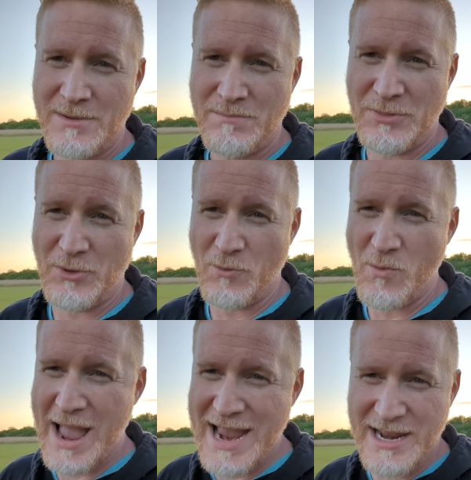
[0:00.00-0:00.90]
But the
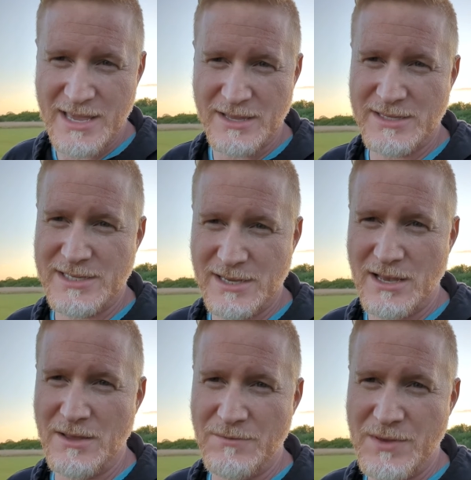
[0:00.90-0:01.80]
radiance
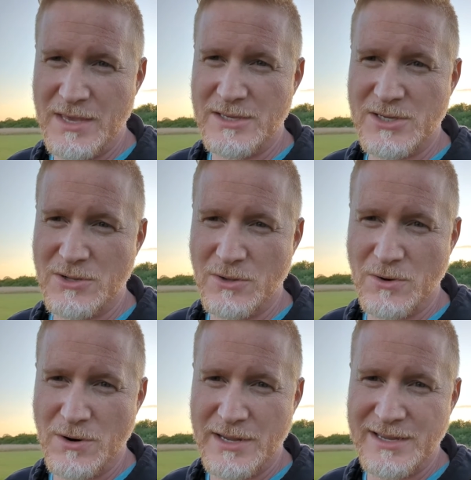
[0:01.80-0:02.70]
of his
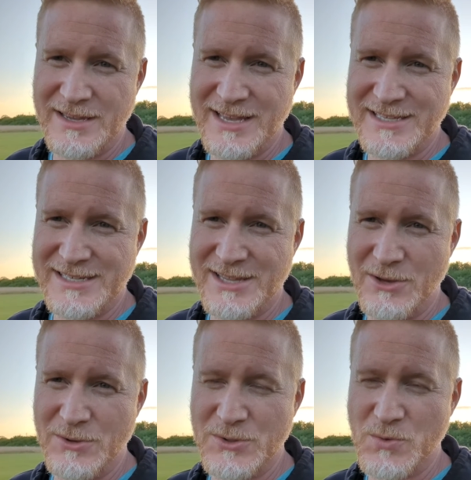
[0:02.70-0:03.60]
glory, it's
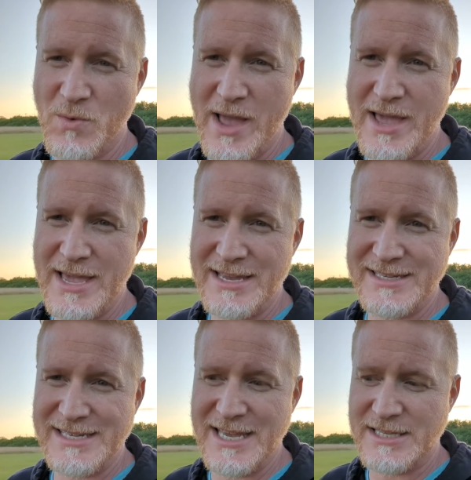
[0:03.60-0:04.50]
those
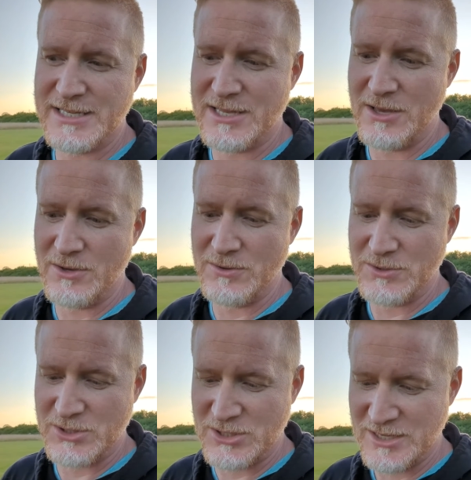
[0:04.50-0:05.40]
rays, it's
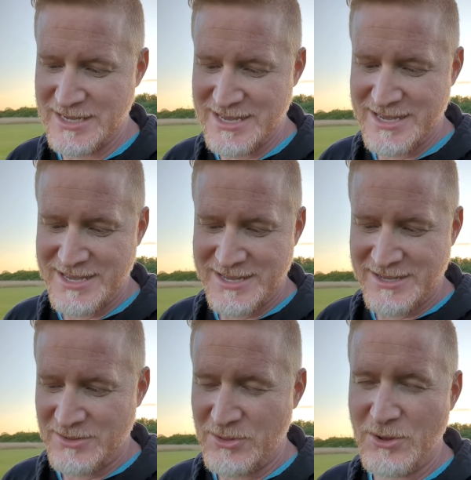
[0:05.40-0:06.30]
those
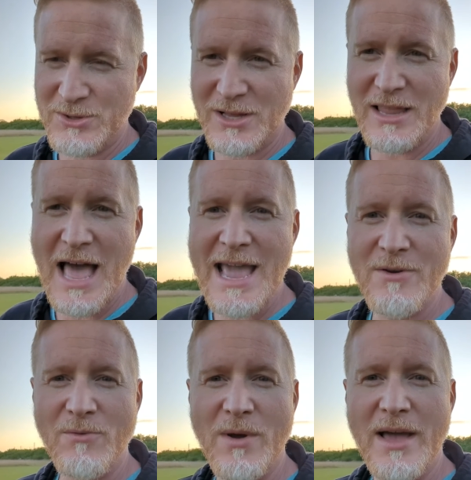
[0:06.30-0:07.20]
light
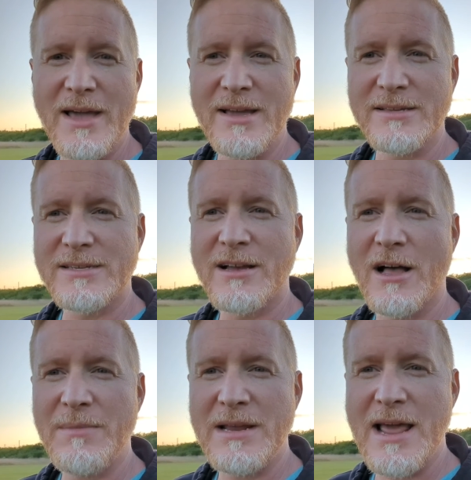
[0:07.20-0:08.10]
rays
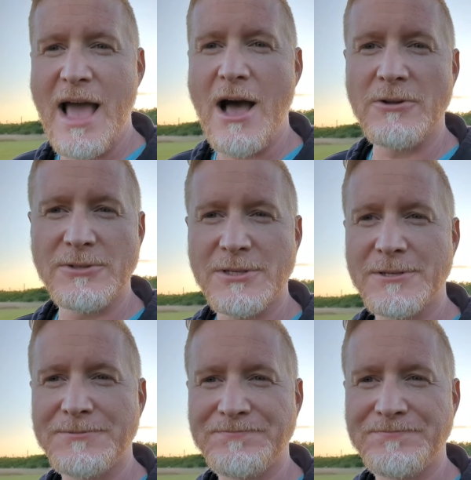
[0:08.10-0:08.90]
coming out.